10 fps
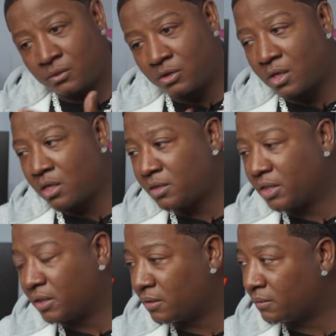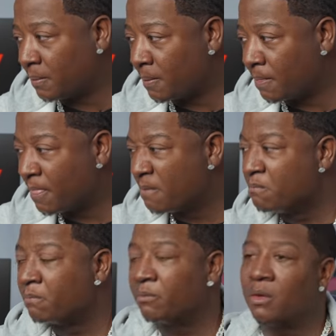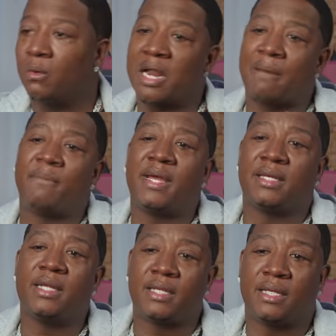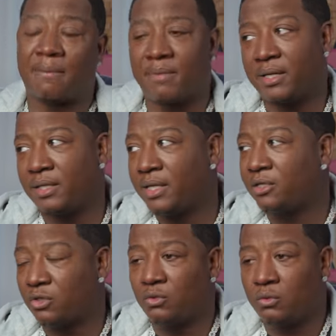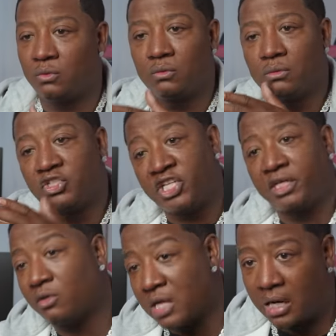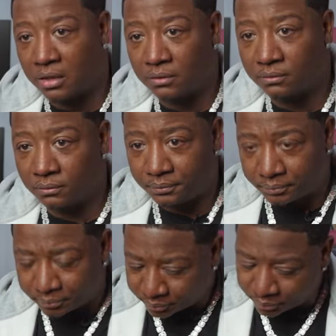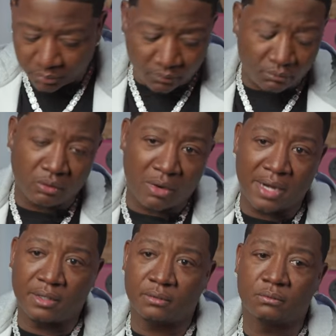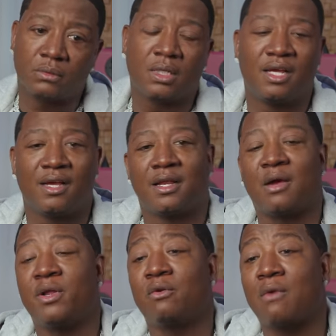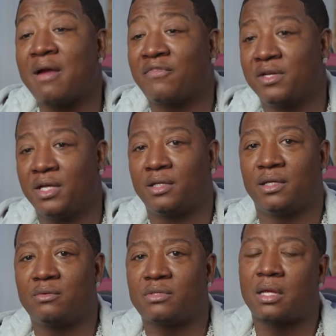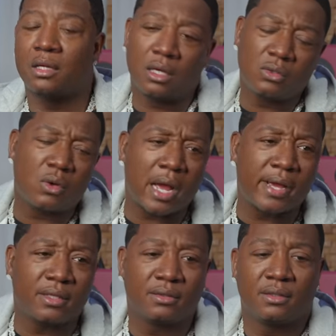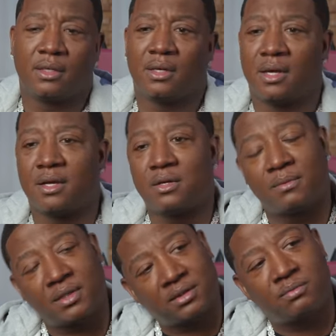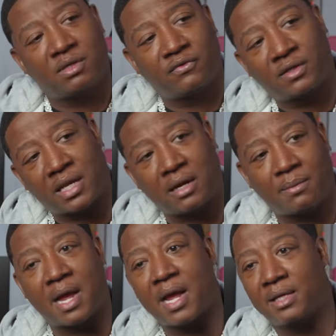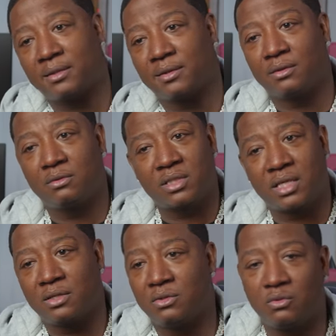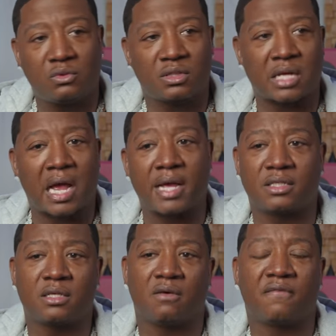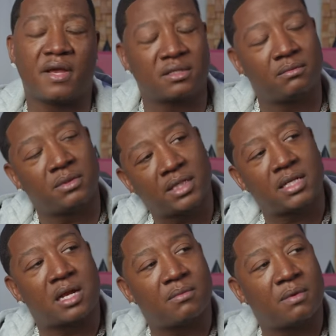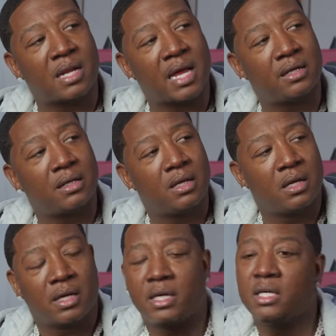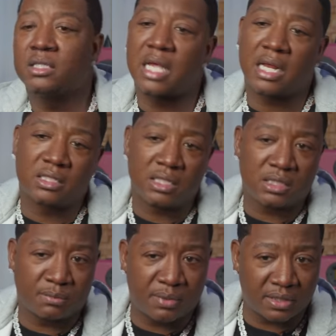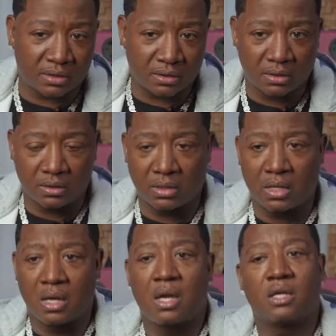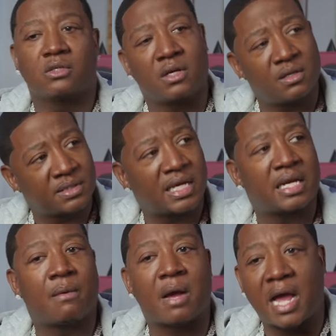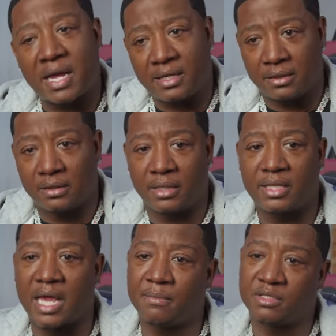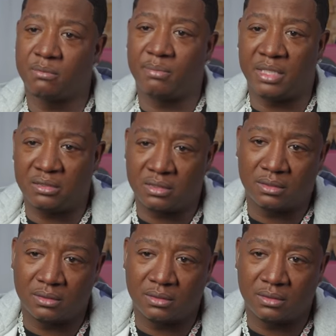So here's the deal. When I met Nitty, I met Nitty through Chino Dollar, right? Mm -hmm. And I went and rap for Nitty. He was like, "Yeah, you all right." And you know, I'm looking at this motherfucker like, I'm all right. Nigga, who tell you you just all right to your face? I'm looking at him, I'm like, he entitled to his opinion. So him saying I'm all right he gave me some beats.